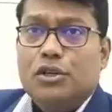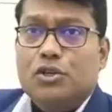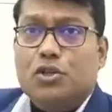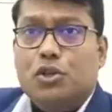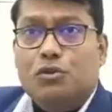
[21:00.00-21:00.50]

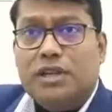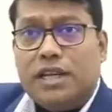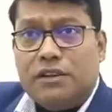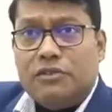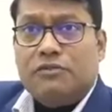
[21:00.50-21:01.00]
So during
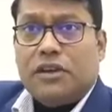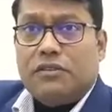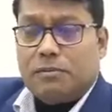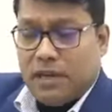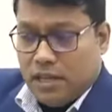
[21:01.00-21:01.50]
11th 5-year
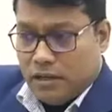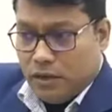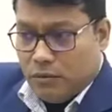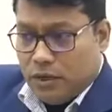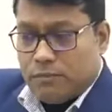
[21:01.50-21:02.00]
plan,
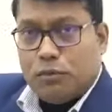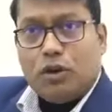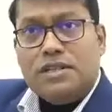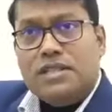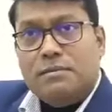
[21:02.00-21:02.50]
when
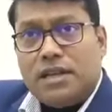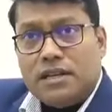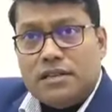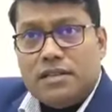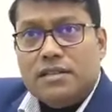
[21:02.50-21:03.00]
policy
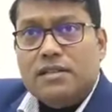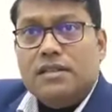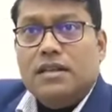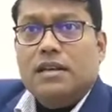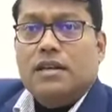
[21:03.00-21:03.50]
makers
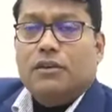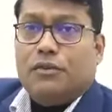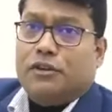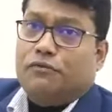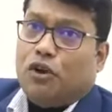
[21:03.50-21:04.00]

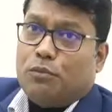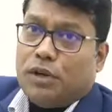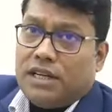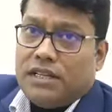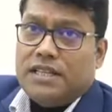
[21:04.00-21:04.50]
were
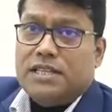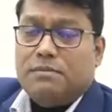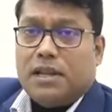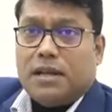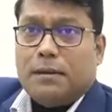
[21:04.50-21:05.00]
formulating this
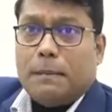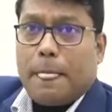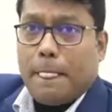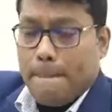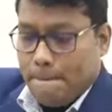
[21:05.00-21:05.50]
plan,
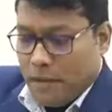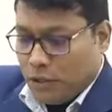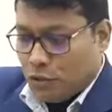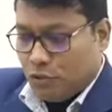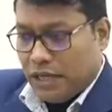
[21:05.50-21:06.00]

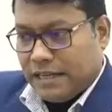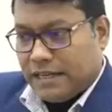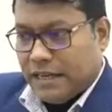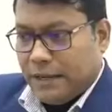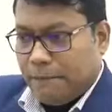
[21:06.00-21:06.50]
so that
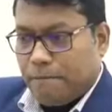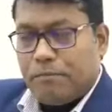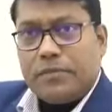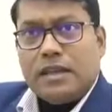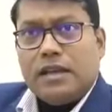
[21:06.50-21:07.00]
time,
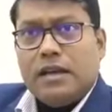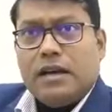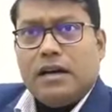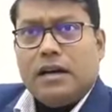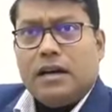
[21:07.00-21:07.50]

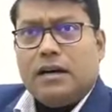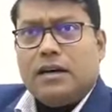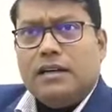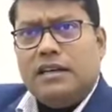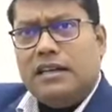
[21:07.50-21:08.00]

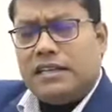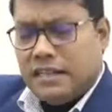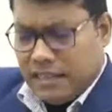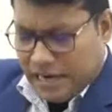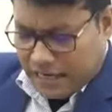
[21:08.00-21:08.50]
really till
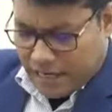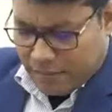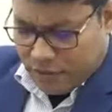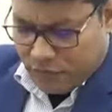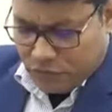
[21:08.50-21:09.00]
that time,
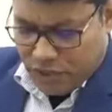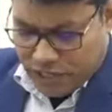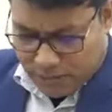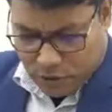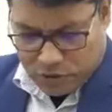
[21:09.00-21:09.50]
if you think
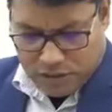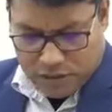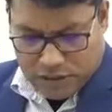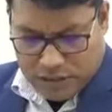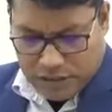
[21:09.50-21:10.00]
about
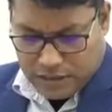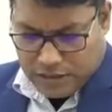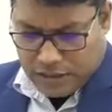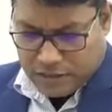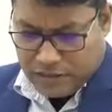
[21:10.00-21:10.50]
the
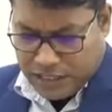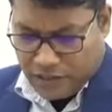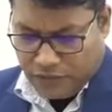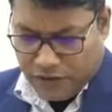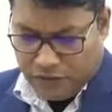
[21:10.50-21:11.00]
10th
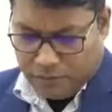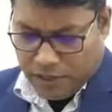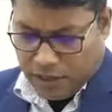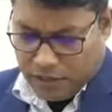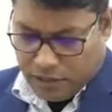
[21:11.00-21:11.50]
5-year
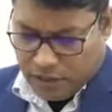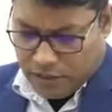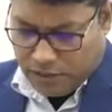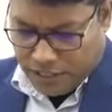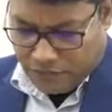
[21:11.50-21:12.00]
plan,
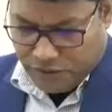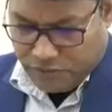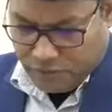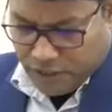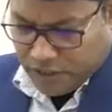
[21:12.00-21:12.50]

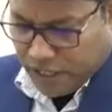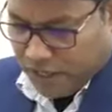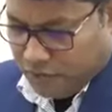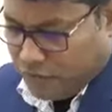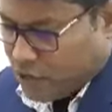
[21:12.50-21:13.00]
the
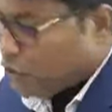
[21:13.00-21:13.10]
average